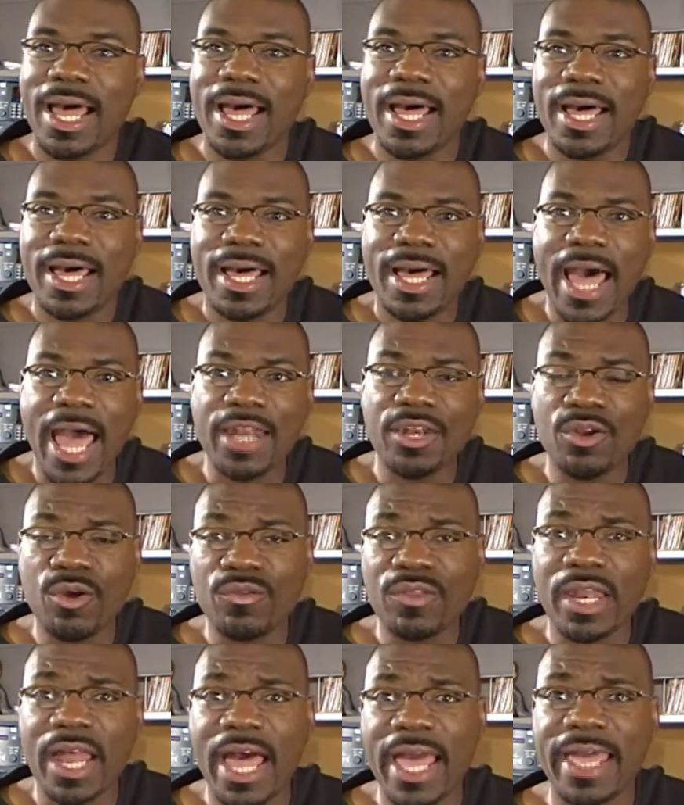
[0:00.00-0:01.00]

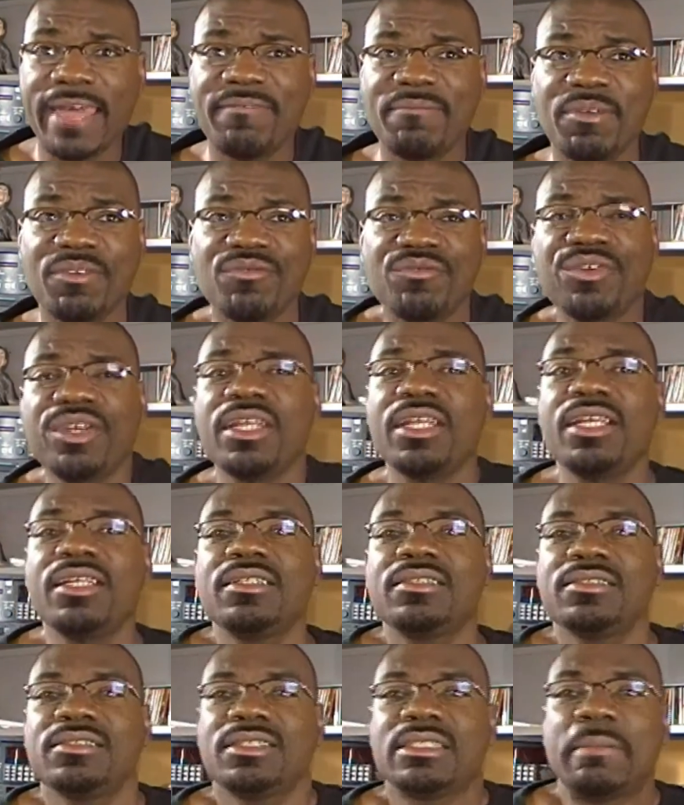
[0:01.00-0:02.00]
I know that I have been
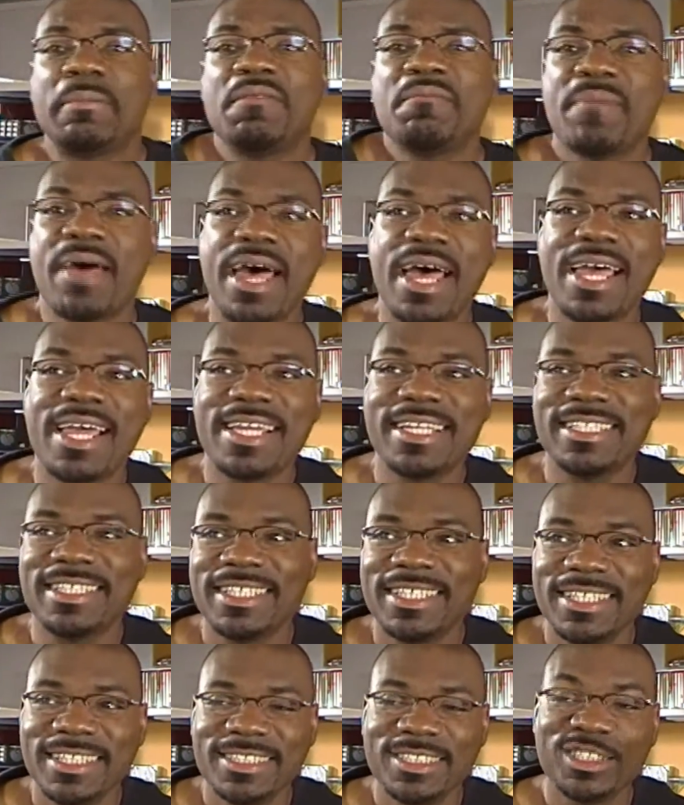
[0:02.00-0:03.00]
reading some of
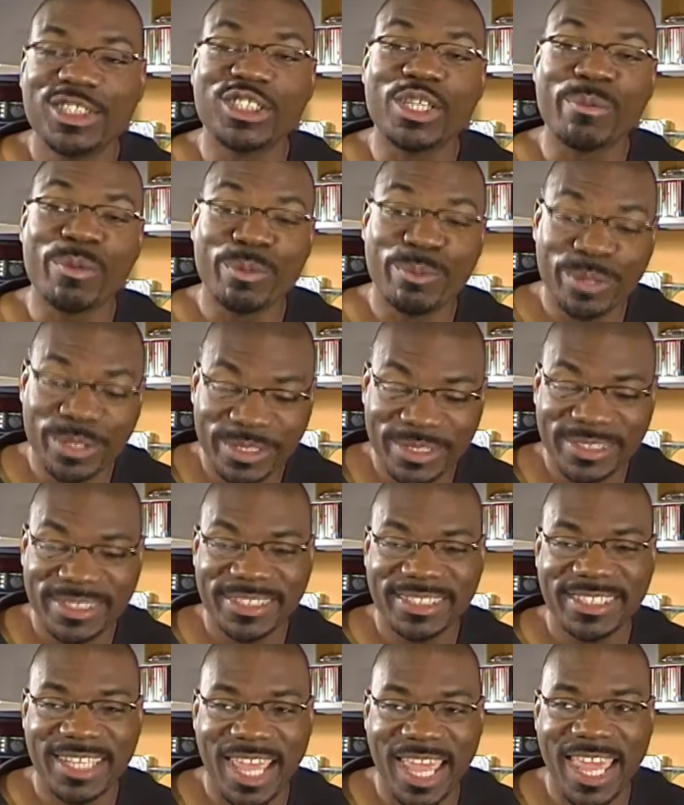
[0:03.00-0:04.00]
my summer
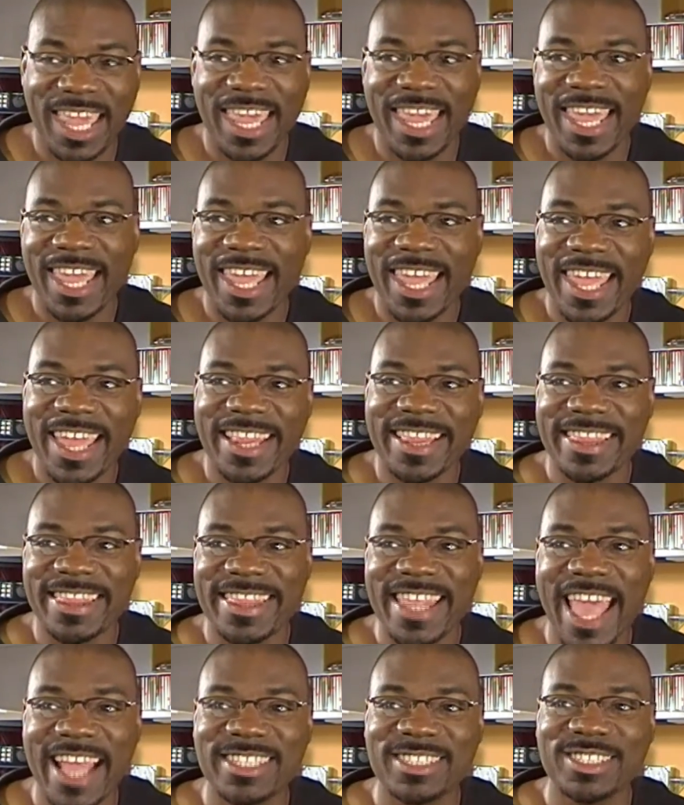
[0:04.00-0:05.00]
books,
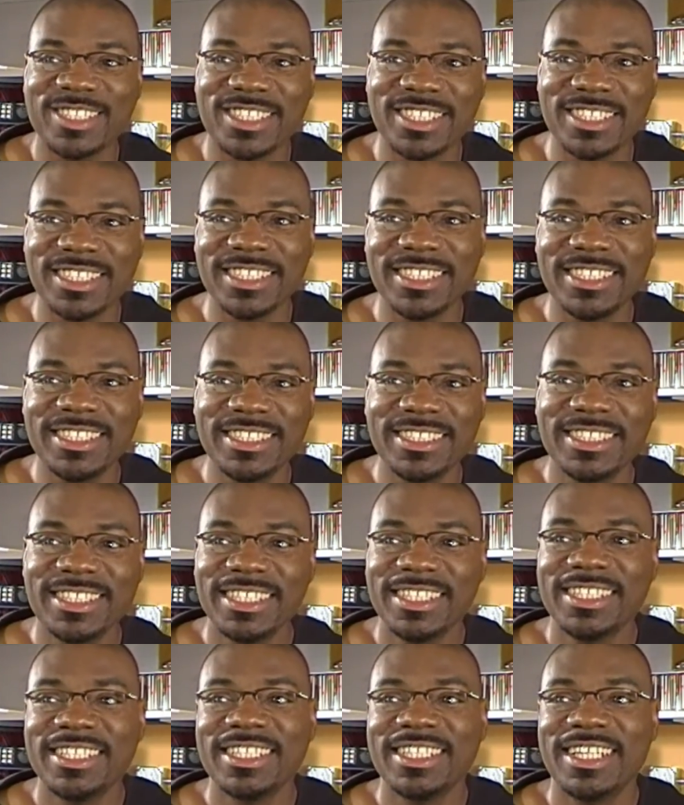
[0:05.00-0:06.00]
and that's good.
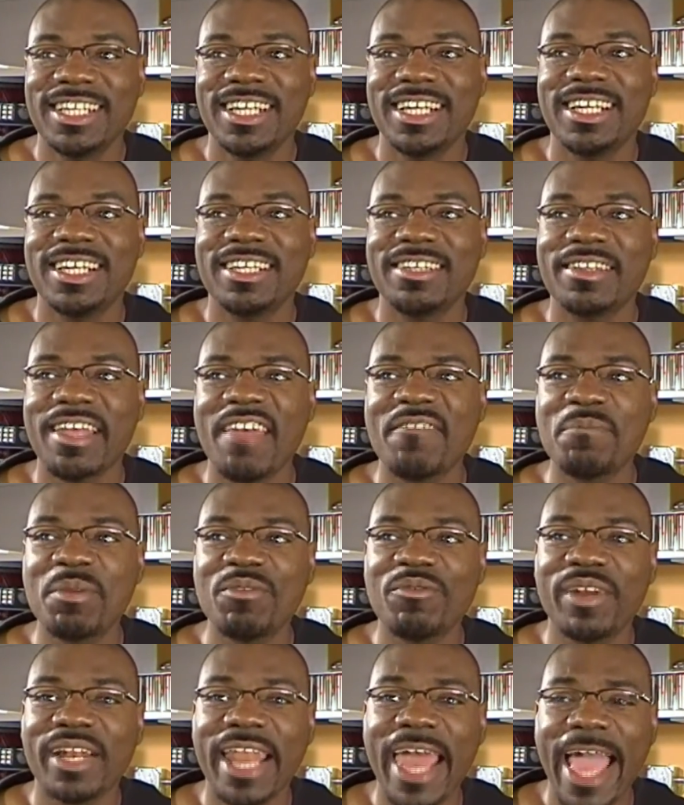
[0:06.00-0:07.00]

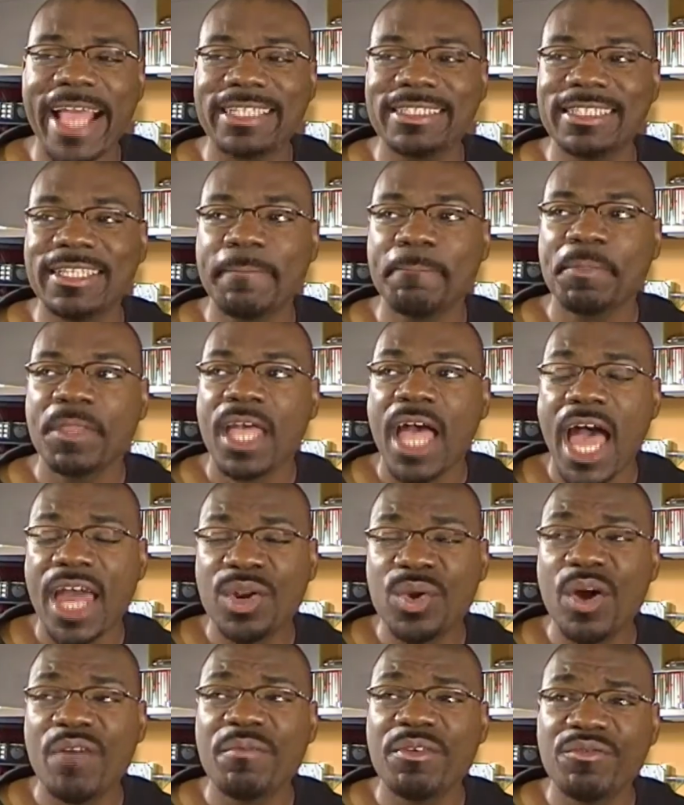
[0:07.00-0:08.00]
Have been relaxing.
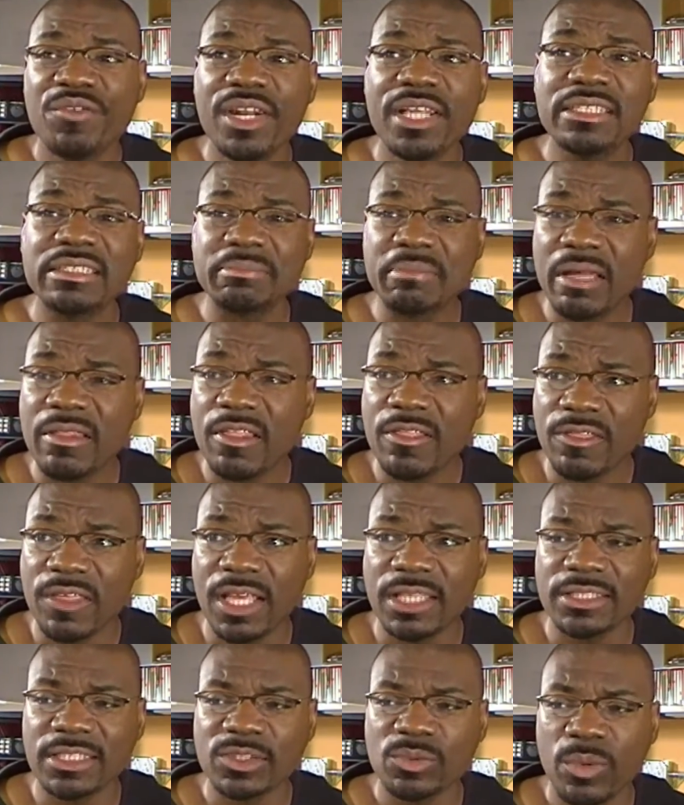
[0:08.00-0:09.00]
I know I've been reading some
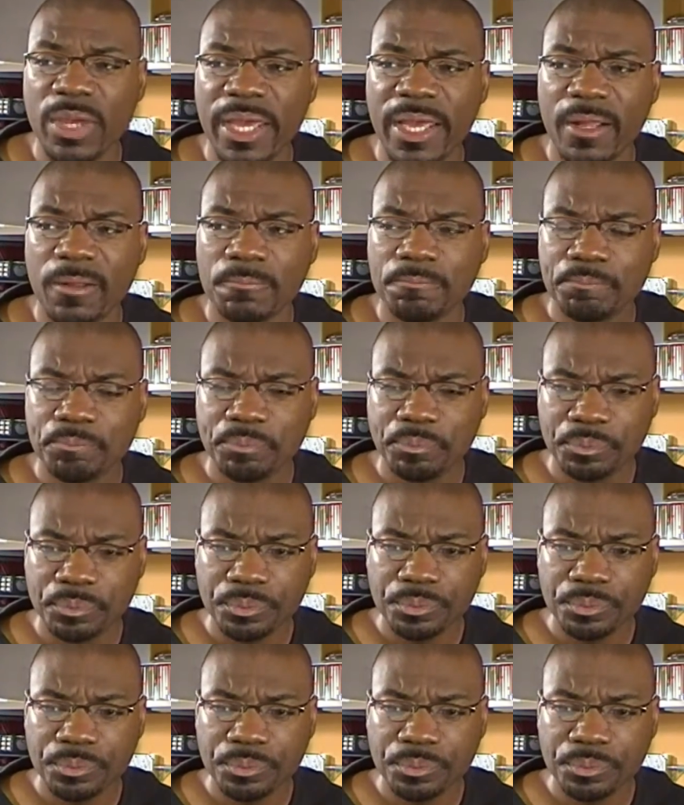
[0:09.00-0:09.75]
other things as well.